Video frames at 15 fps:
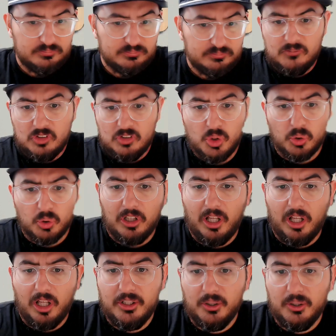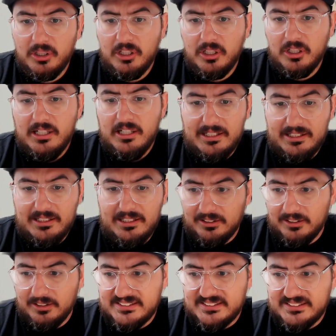So, Claudio,
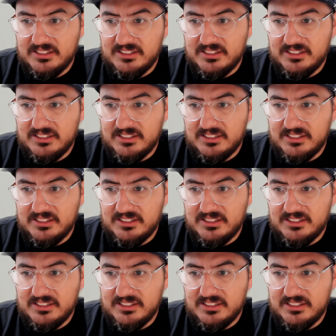let's get